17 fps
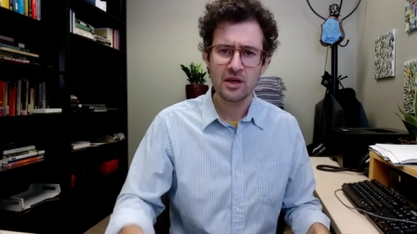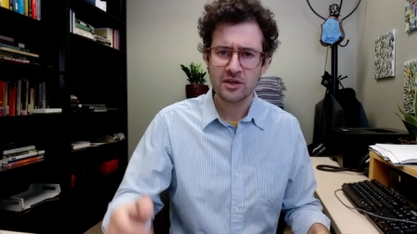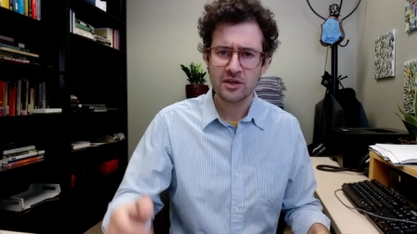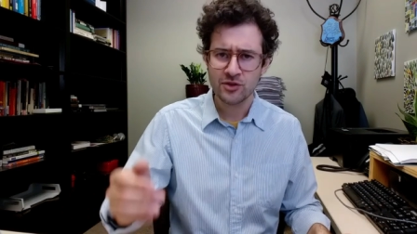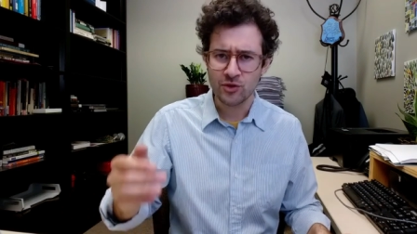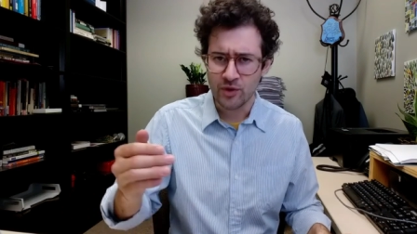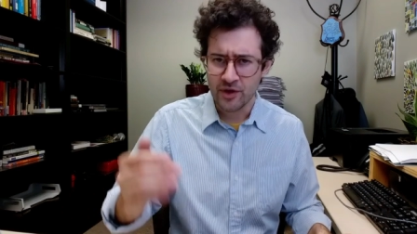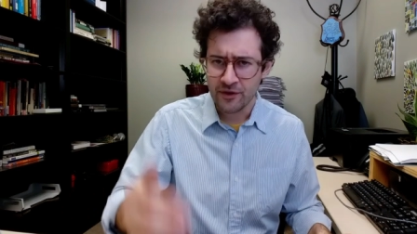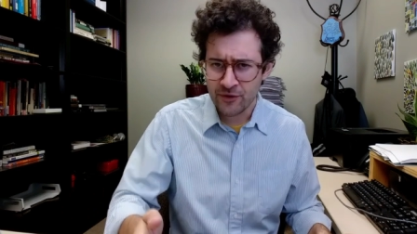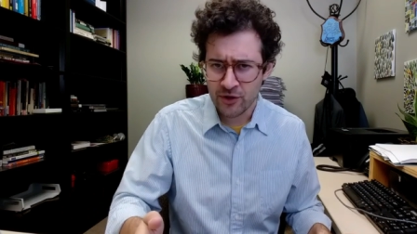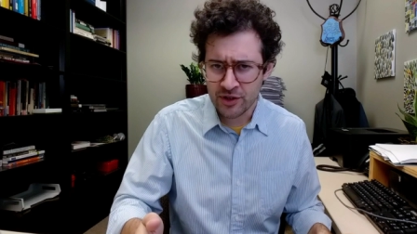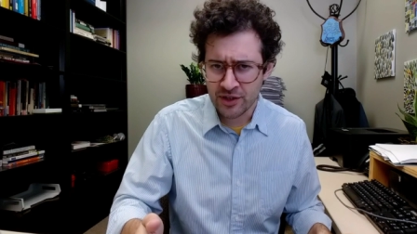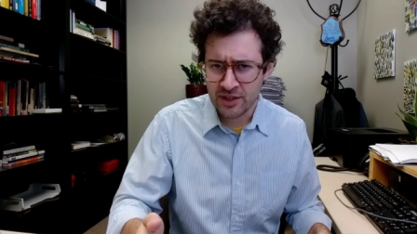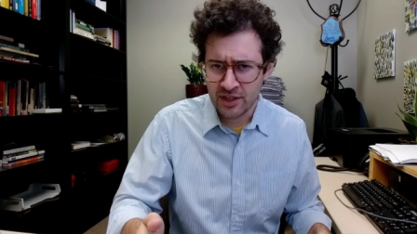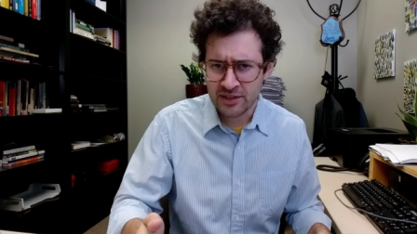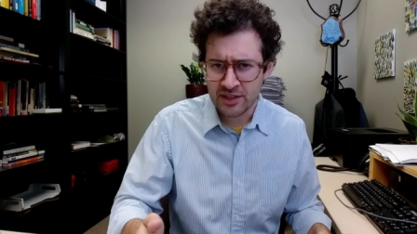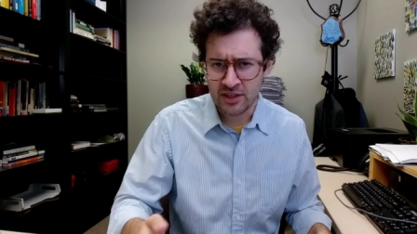So if you're
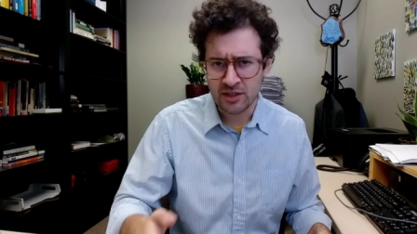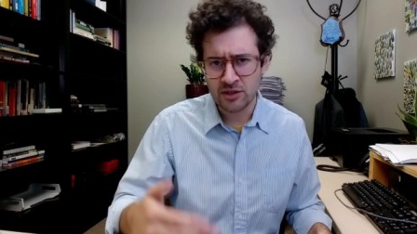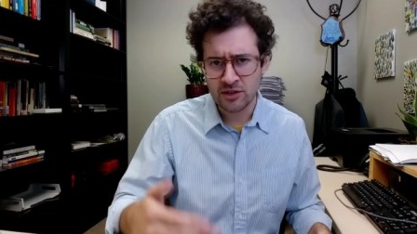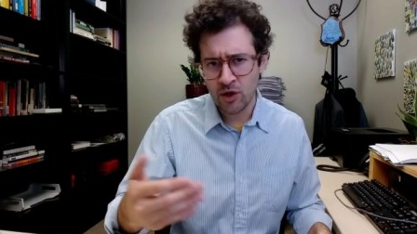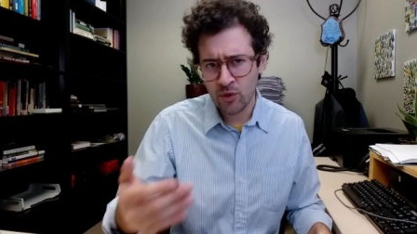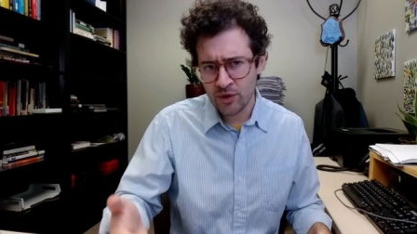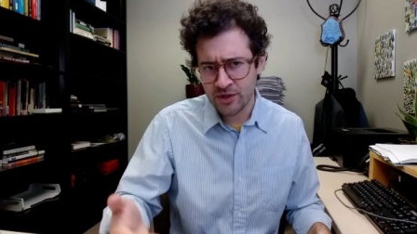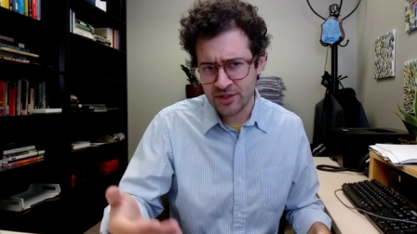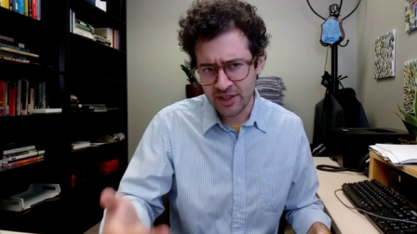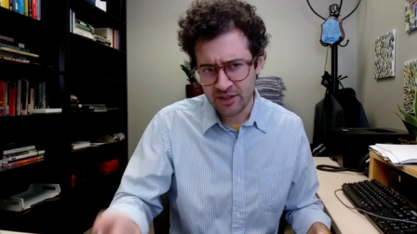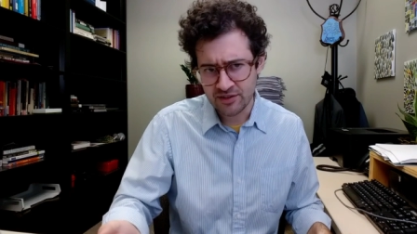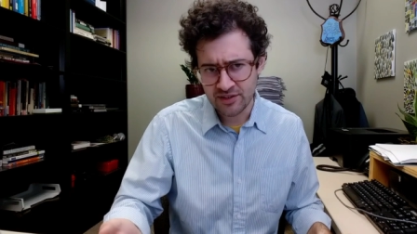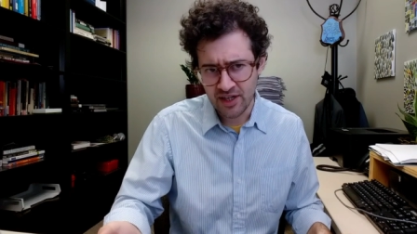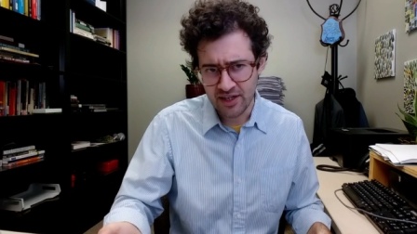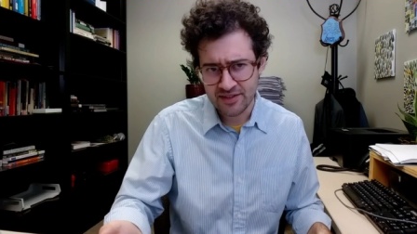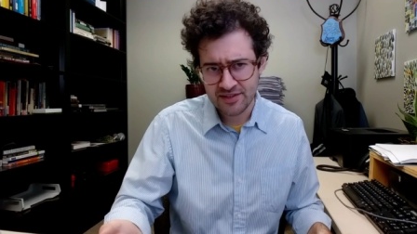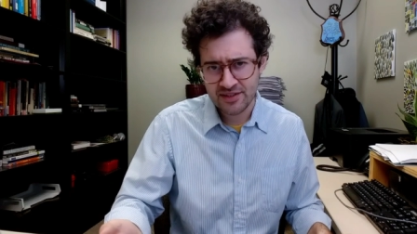conducting a lower tail
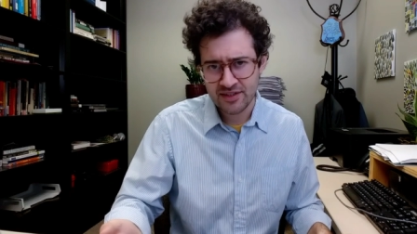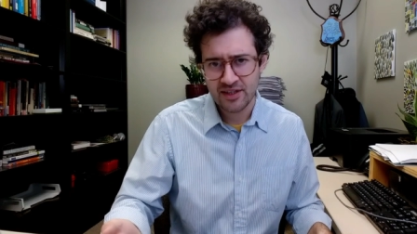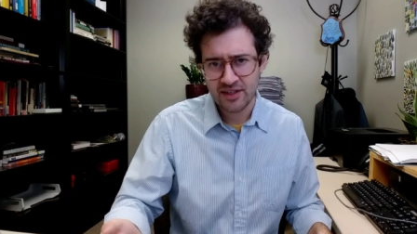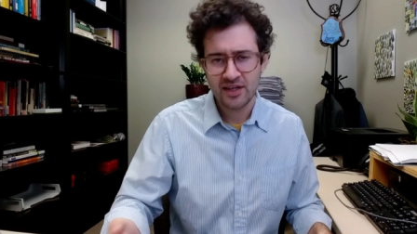test